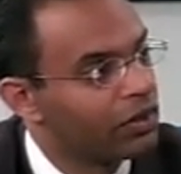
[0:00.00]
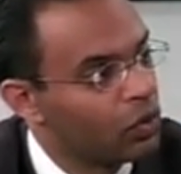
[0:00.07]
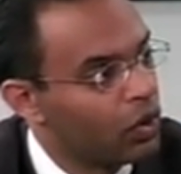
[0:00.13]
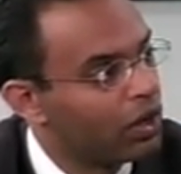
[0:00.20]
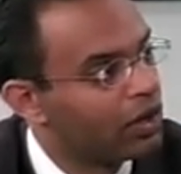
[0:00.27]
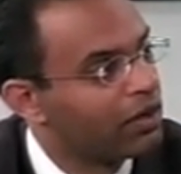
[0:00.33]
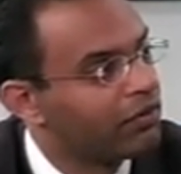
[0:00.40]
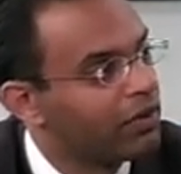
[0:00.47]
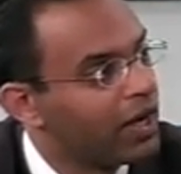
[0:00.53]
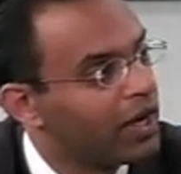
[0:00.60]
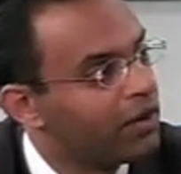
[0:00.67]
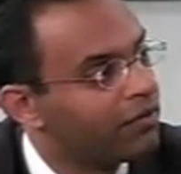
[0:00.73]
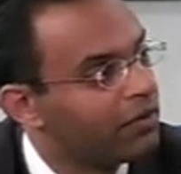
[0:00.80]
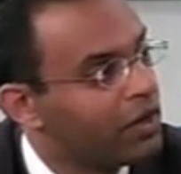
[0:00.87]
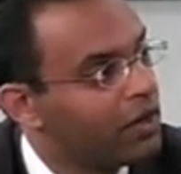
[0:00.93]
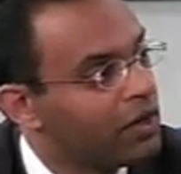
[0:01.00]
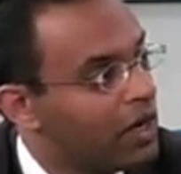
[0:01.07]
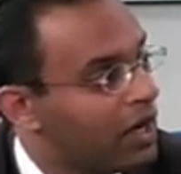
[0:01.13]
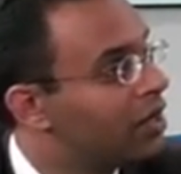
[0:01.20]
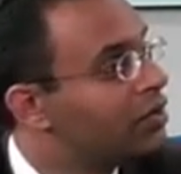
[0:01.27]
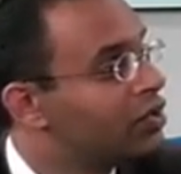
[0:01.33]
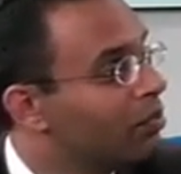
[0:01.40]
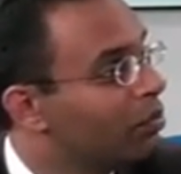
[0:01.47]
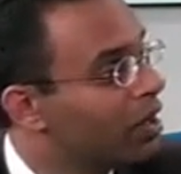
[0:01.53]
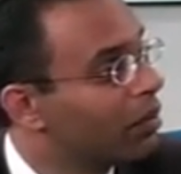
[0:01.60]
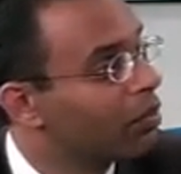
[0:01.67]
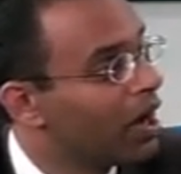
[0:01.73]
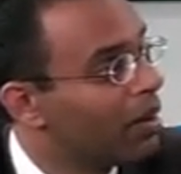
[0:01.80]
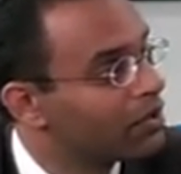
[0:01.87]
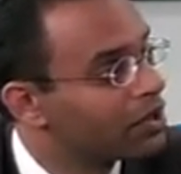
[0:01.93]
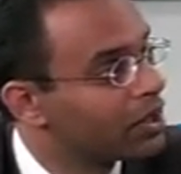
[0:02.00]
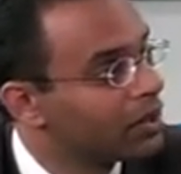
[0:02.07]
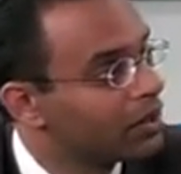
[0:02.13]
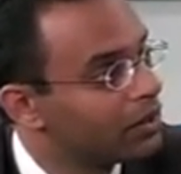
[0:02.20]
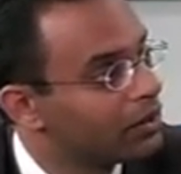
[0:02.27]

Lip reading: quality of life, seem pretty promising.